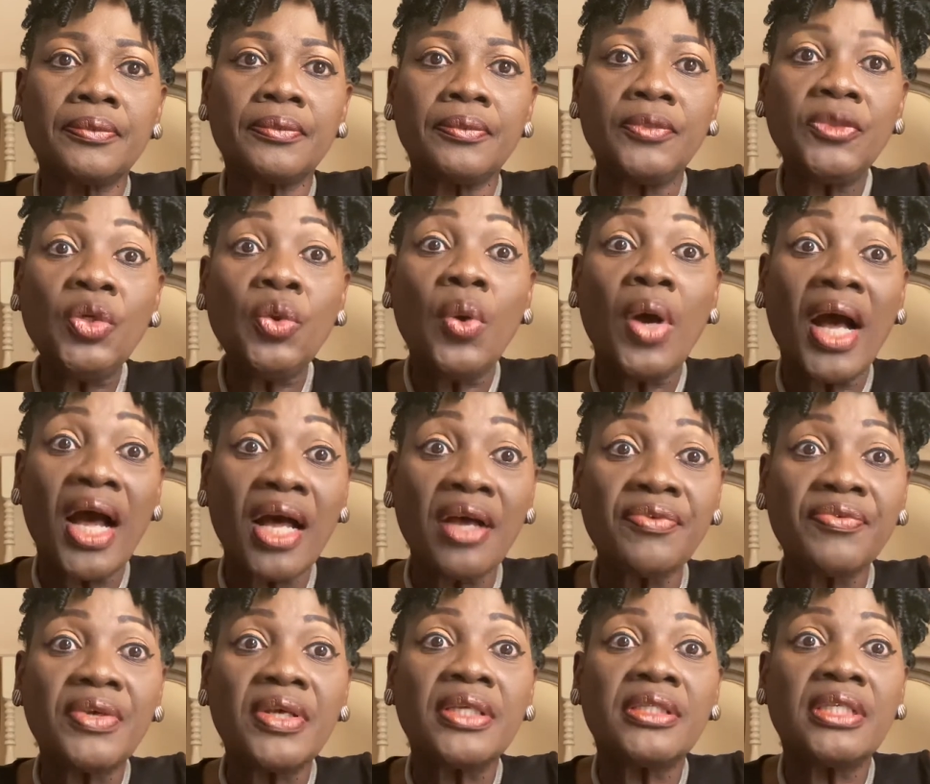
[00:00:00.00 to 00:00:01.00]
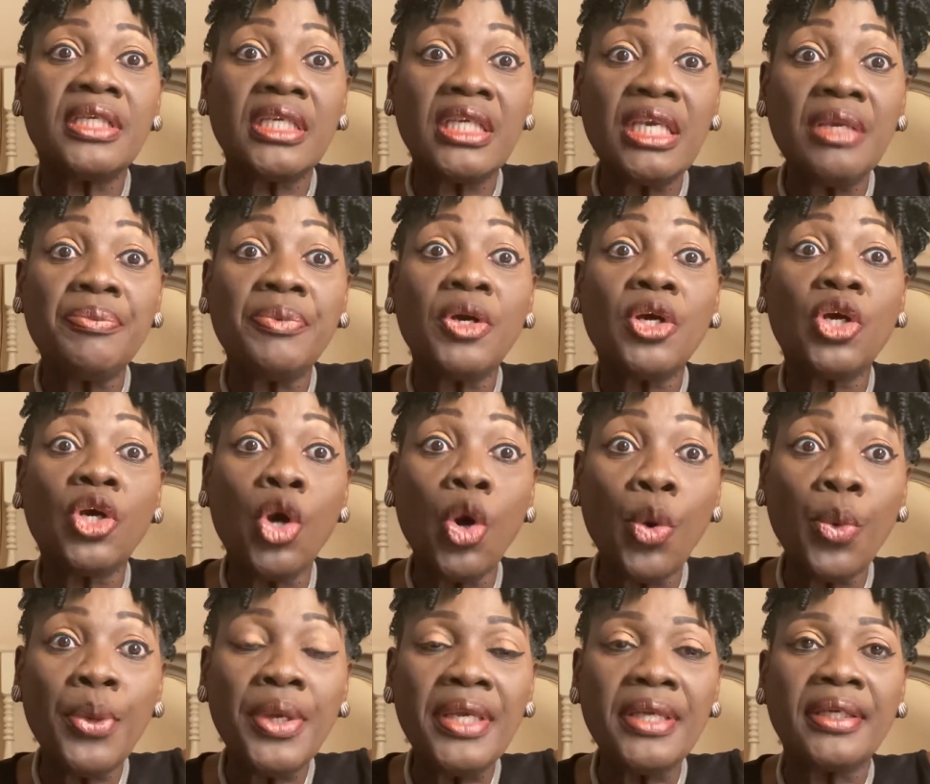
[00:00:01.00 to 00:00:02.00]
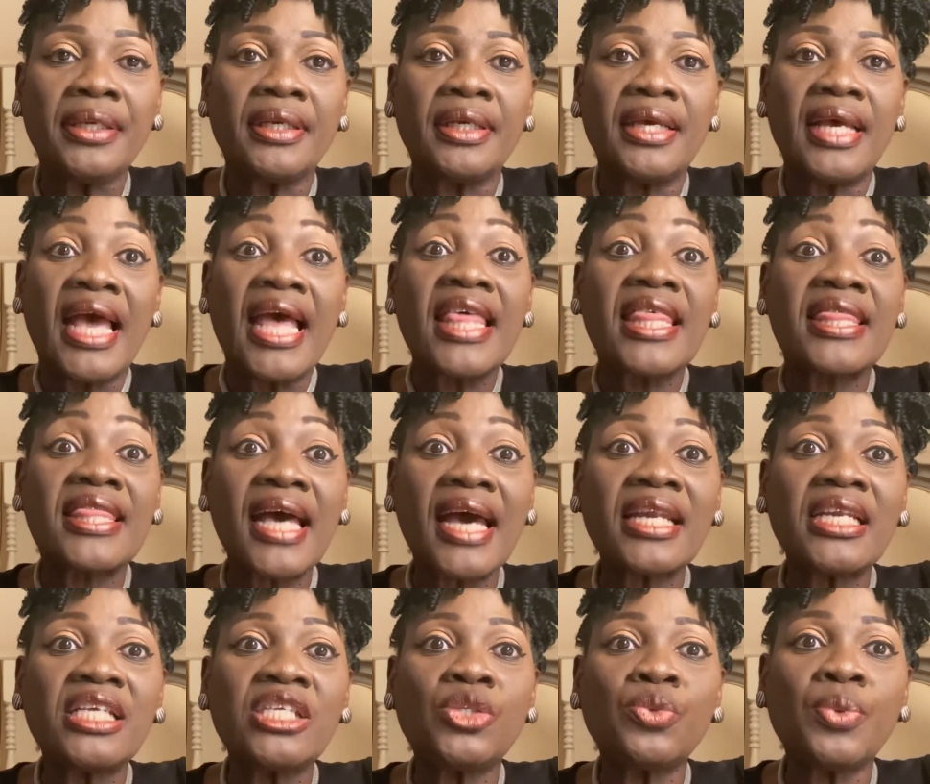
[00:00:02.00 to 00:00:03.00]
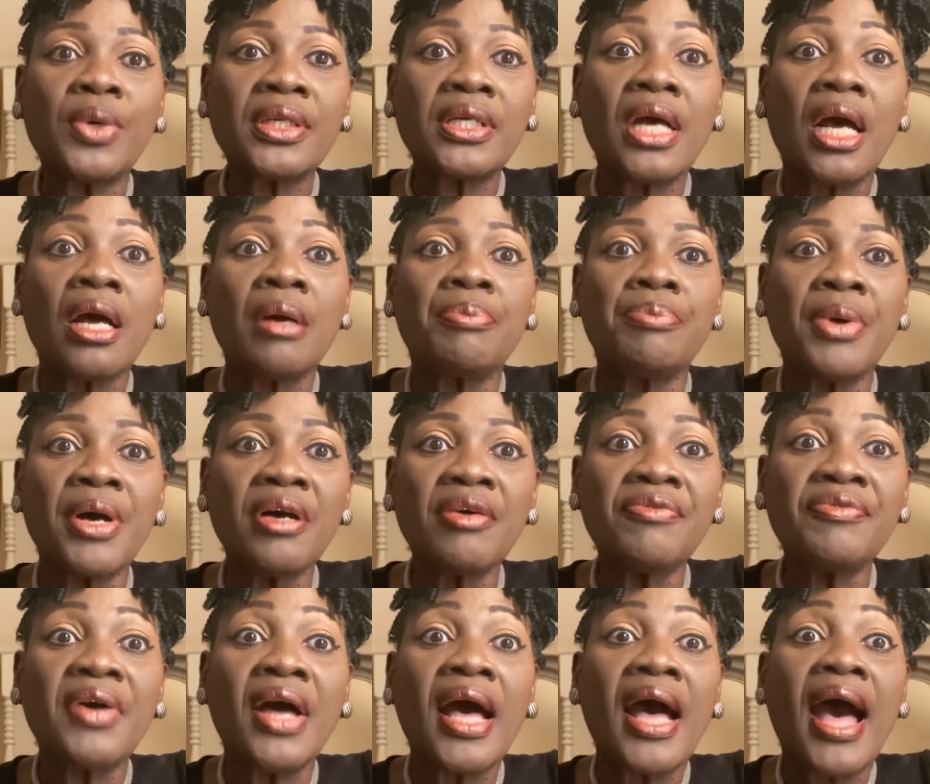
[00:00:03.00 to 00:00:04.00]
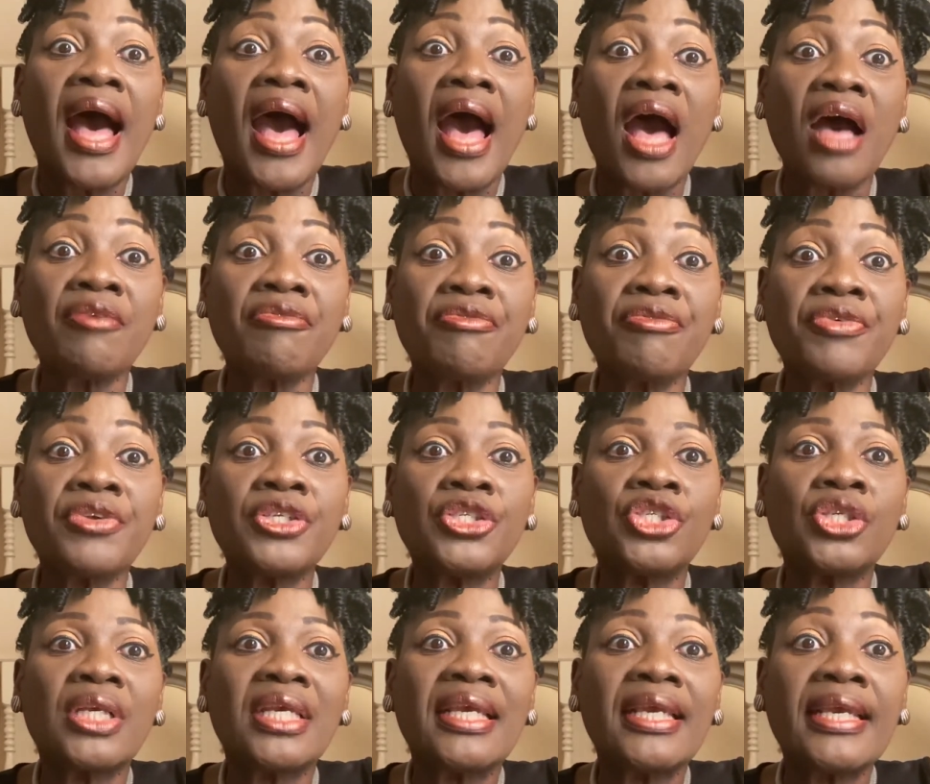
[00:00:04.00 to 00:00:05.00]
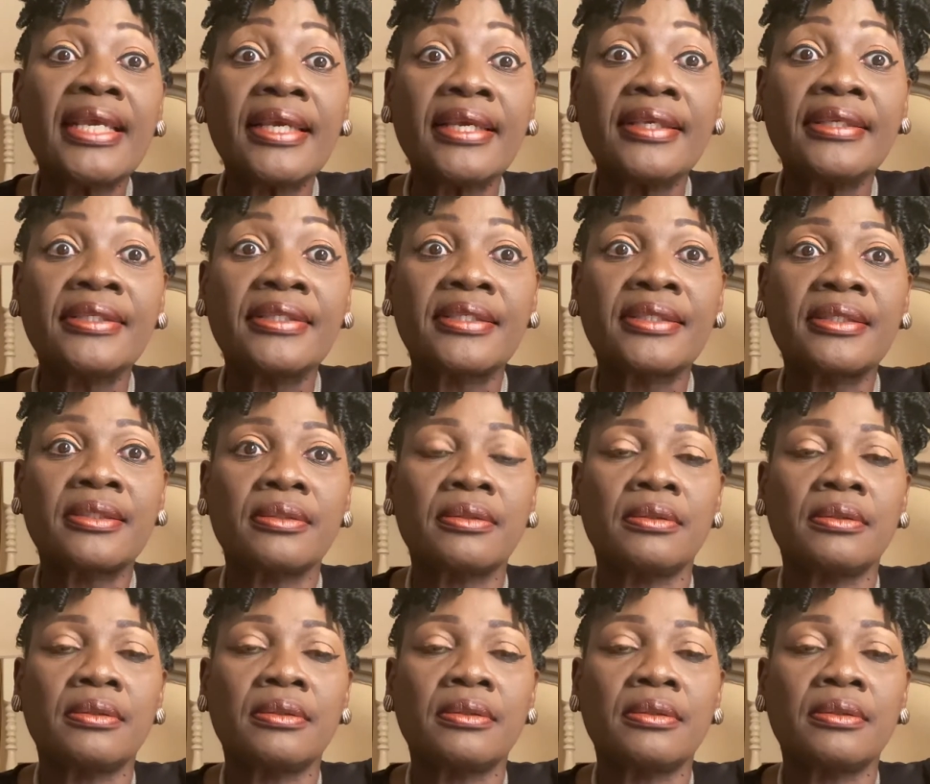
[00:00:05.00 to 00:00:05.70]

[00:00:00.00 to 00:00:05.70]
You have to keep going. That is what above average is